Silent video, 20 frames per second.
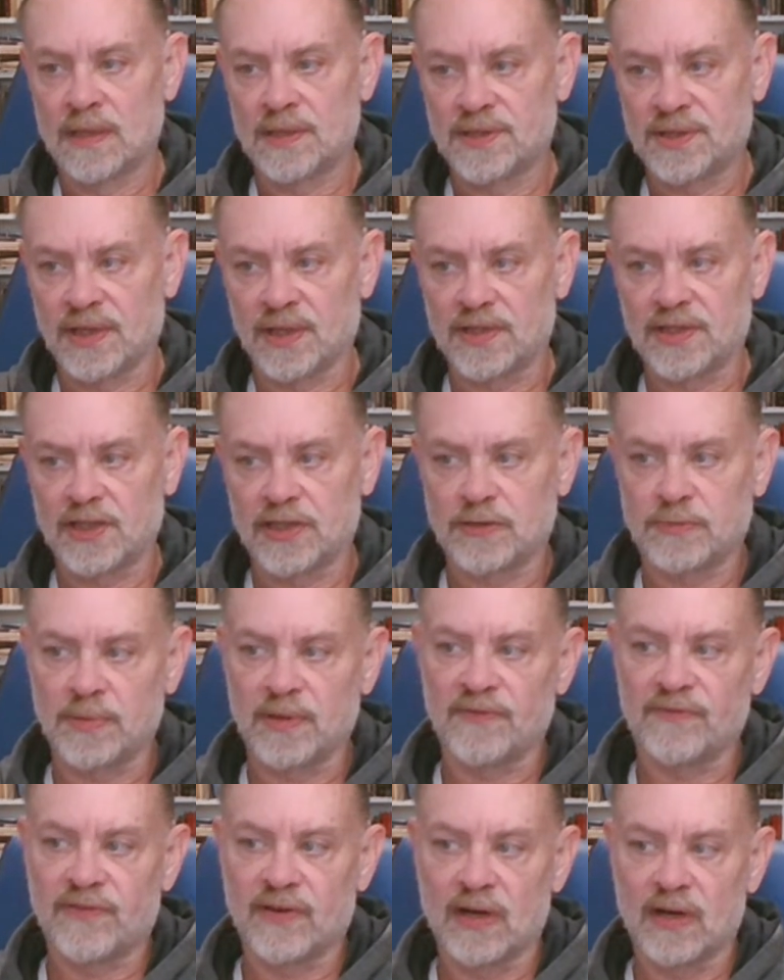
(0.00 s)
Such has
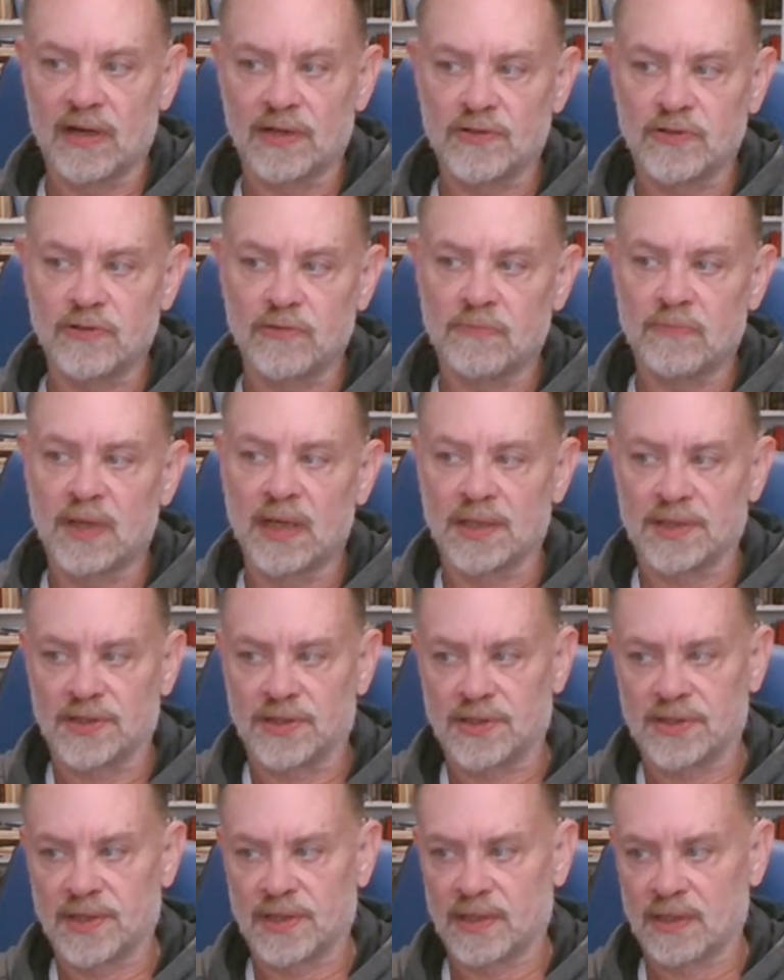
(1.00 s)
been far too
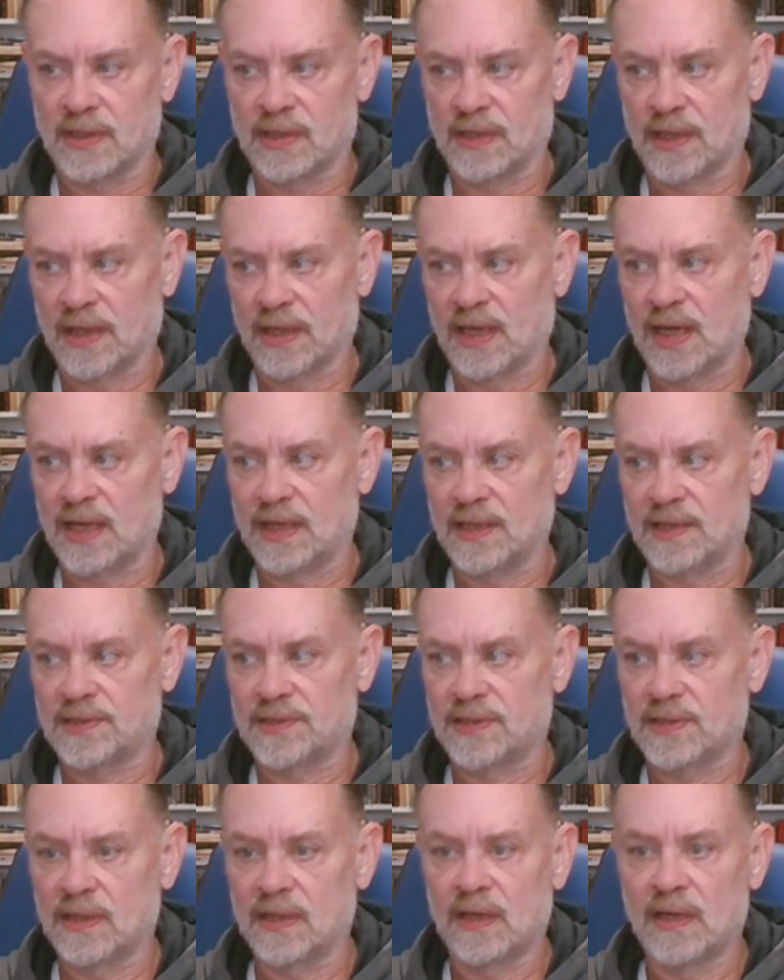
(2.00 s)
much the
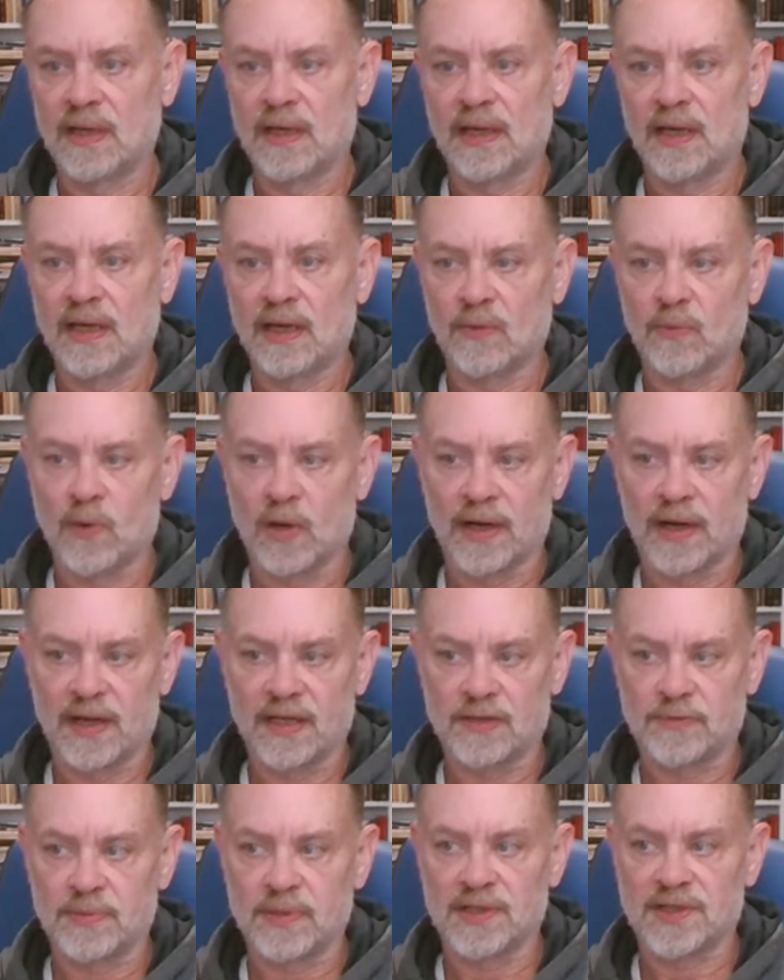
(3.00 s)
case in what
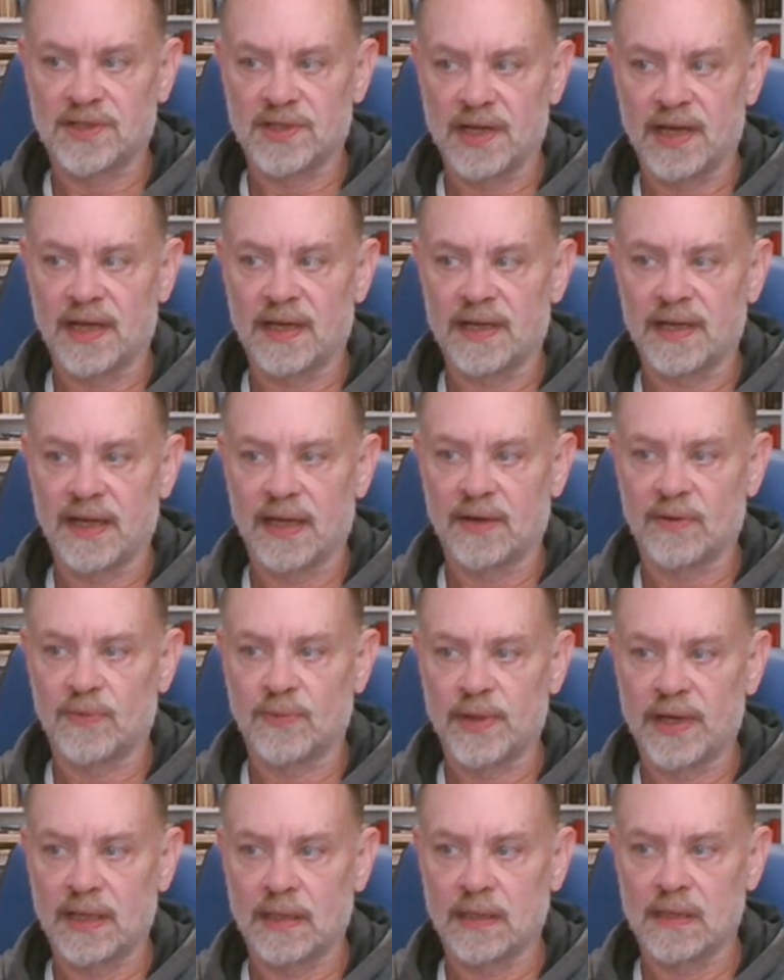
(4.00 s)
has been said
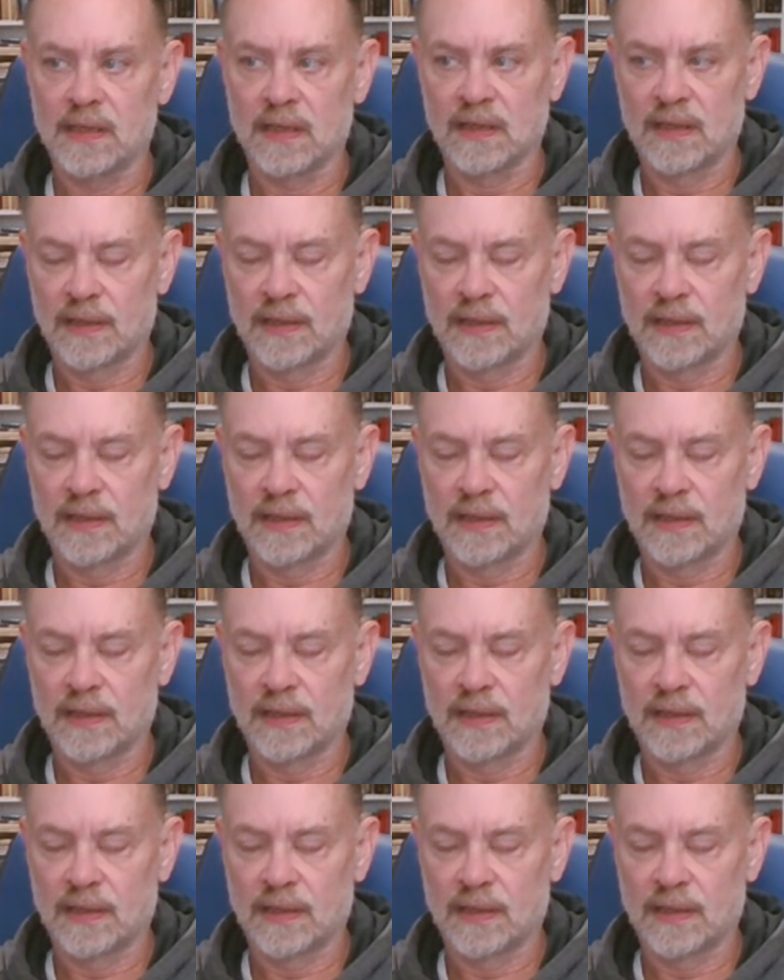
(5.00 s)
and written